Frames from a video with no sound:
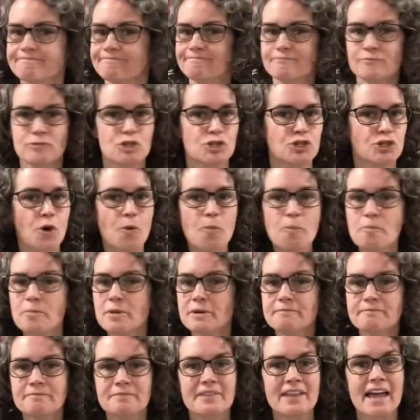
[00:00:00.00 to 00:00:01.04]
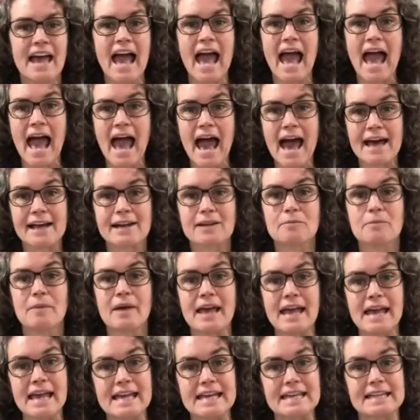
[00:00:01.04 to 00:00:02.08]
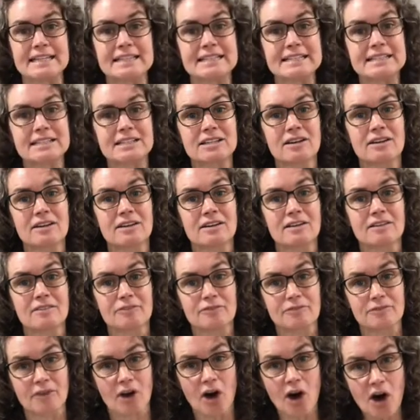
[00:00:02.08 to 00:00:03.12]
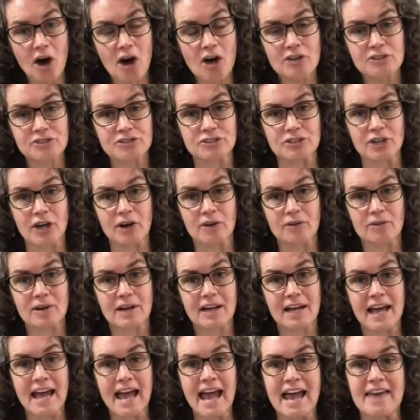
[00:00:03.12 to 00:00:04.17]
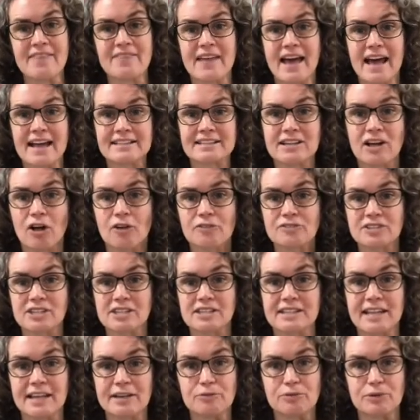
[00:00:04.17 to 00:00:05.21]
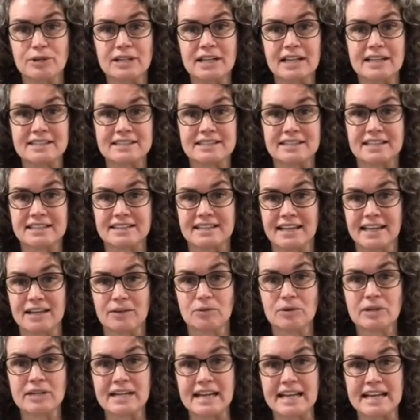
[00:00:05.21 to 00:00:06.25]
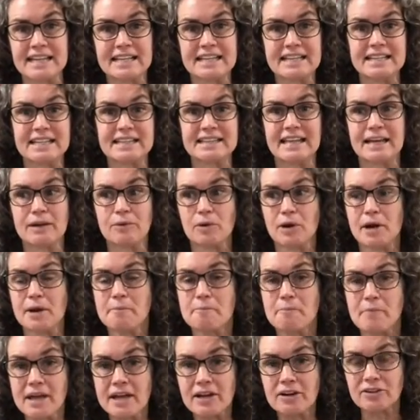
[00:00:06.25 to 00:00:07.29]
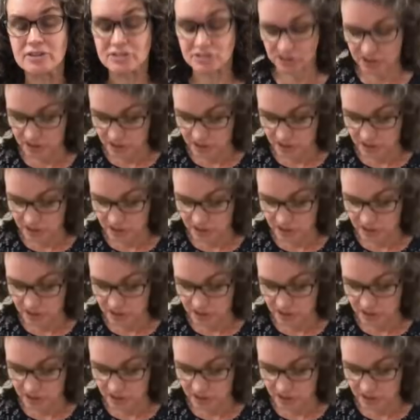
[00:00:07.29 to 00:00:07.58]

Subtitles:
Nope. Adam ate it also. And that's how all of a sudden they realized that they were naked and they were embarrassed, so